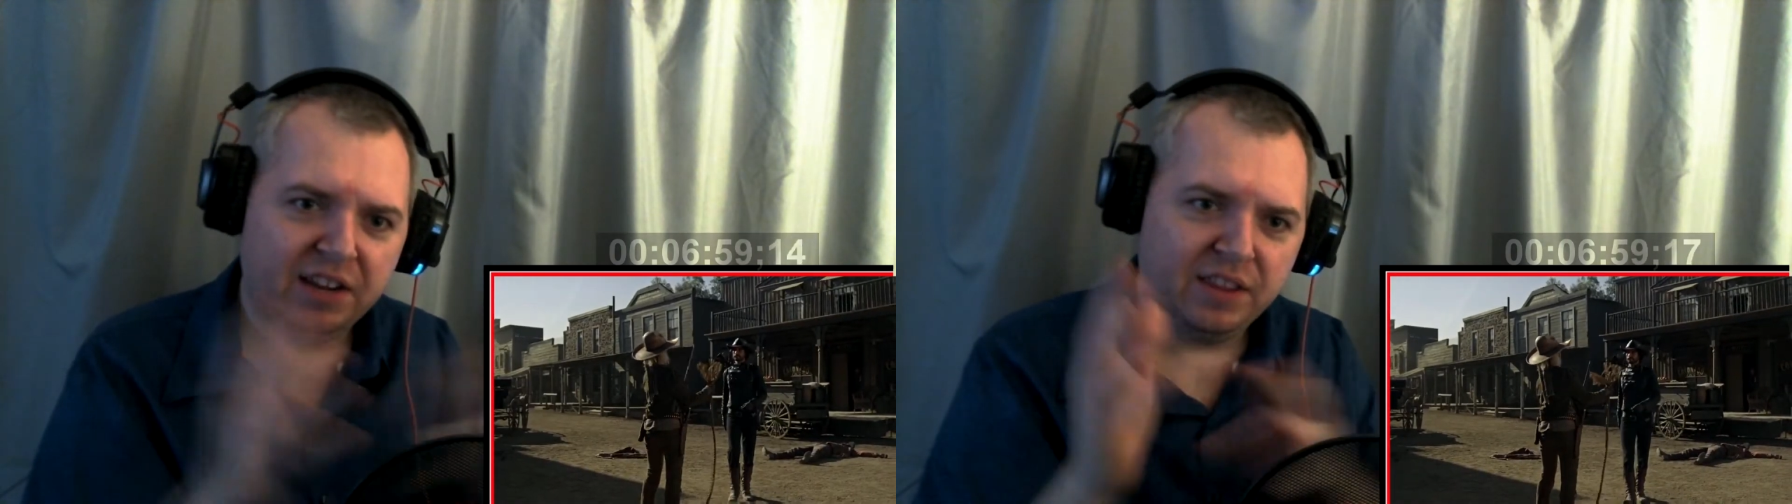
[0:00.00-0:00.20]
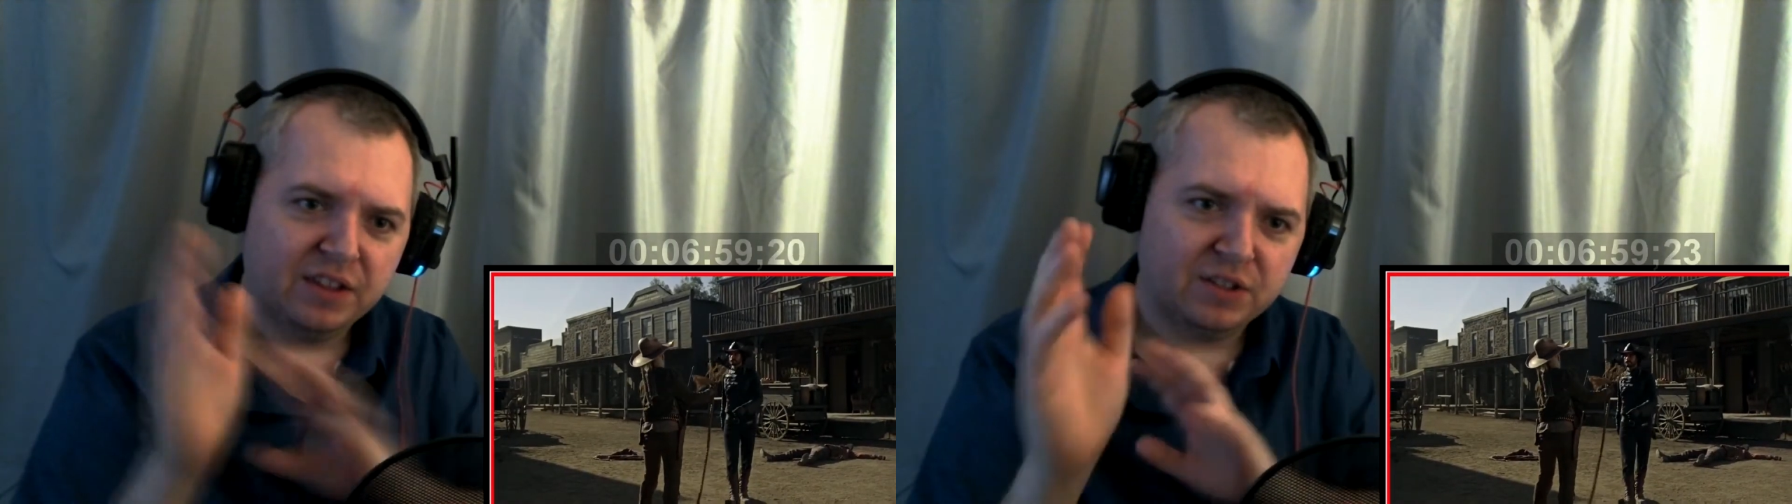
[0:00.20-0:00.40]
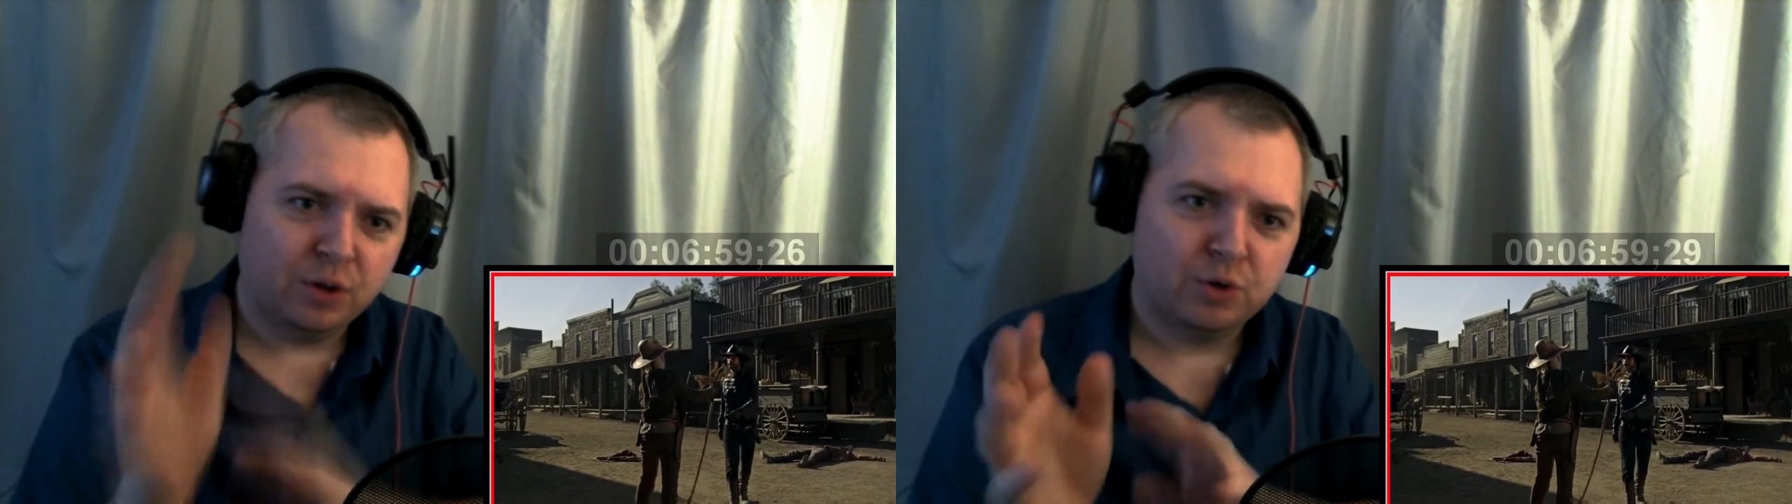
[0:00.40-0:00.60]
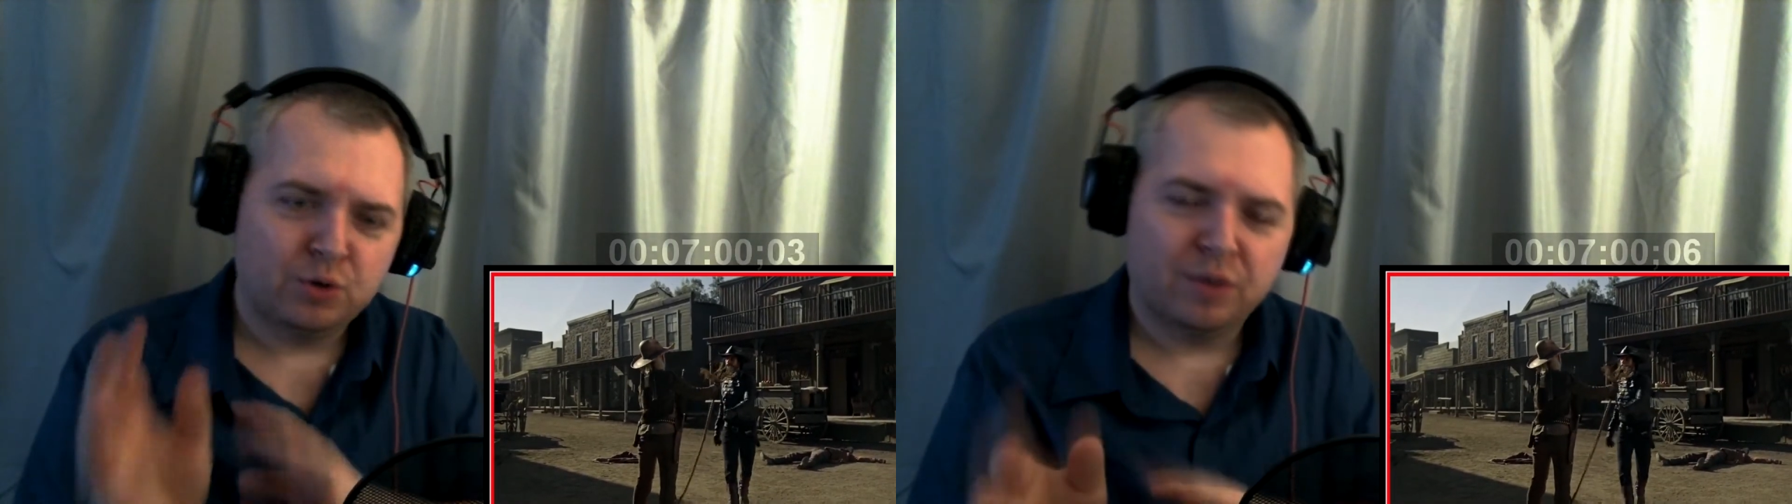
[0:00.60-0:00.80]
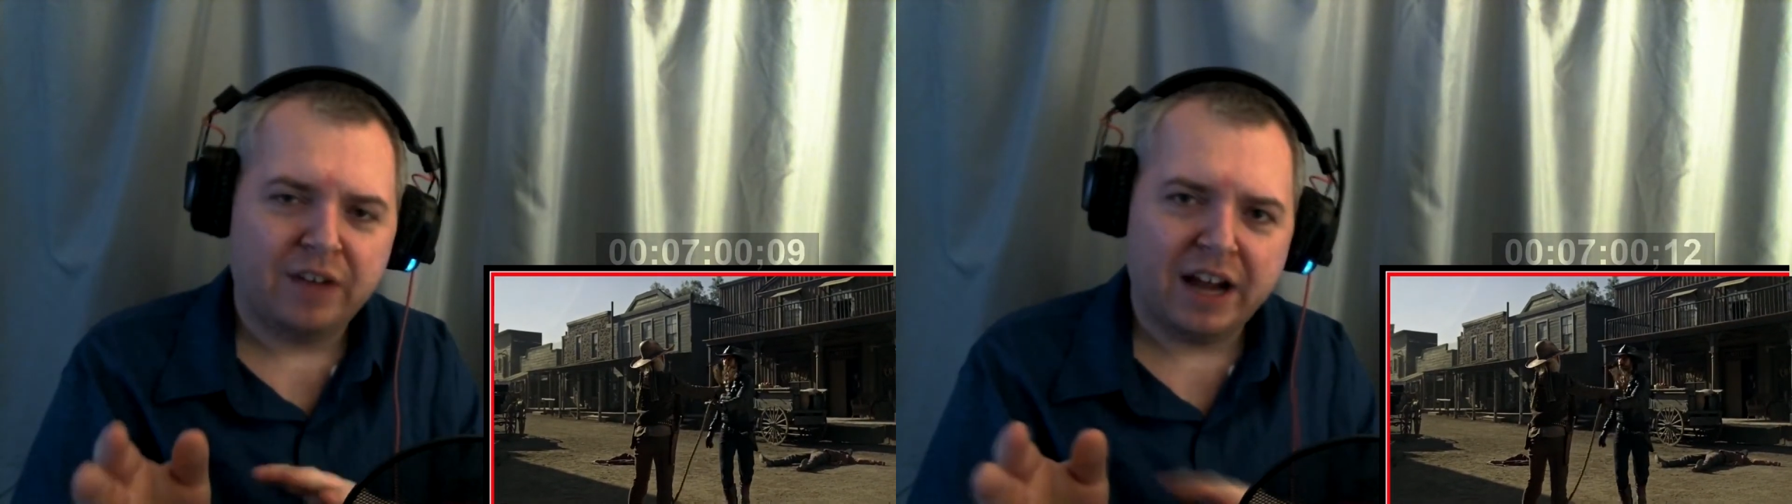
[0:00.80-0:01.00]
and then this
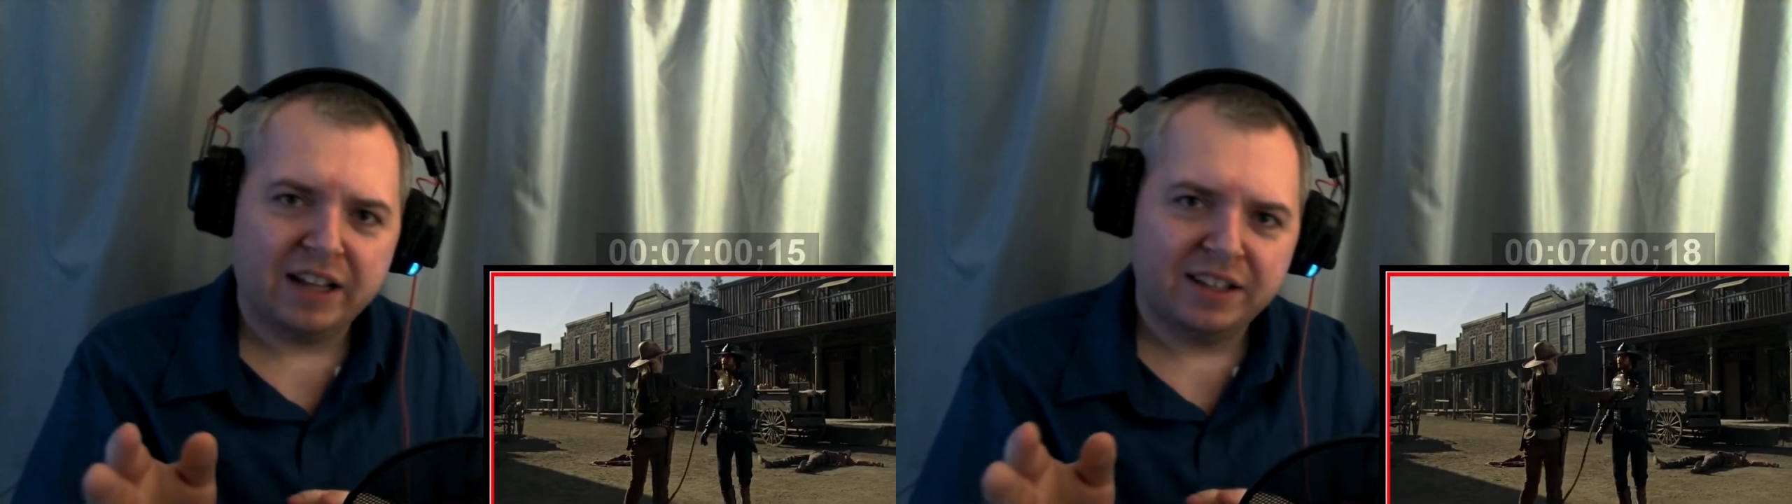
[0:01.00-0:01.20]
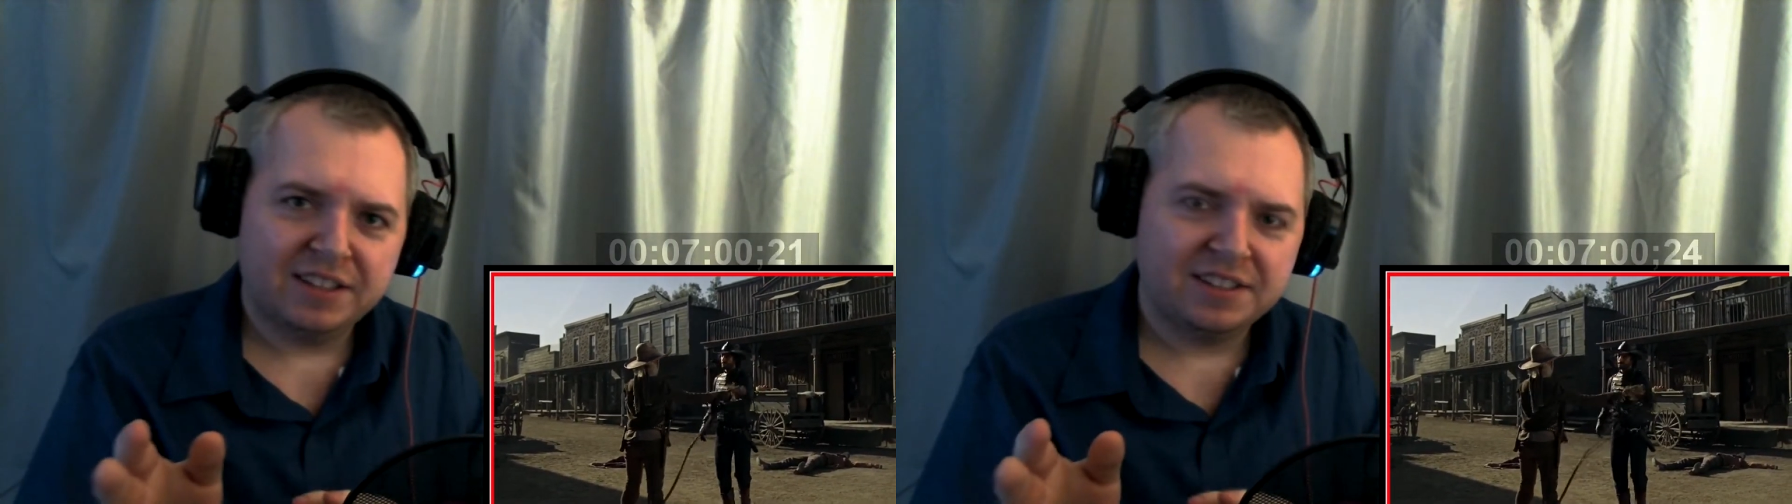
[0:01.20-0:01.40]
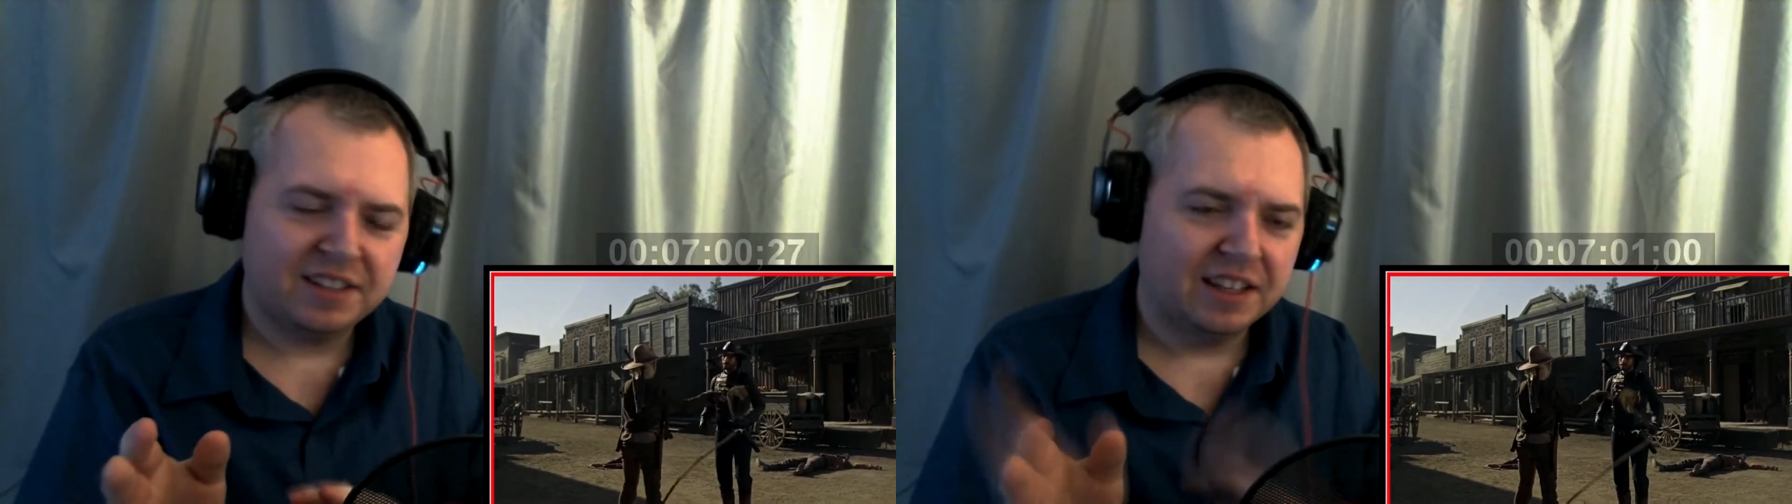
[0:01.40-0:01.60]
ultra-violence.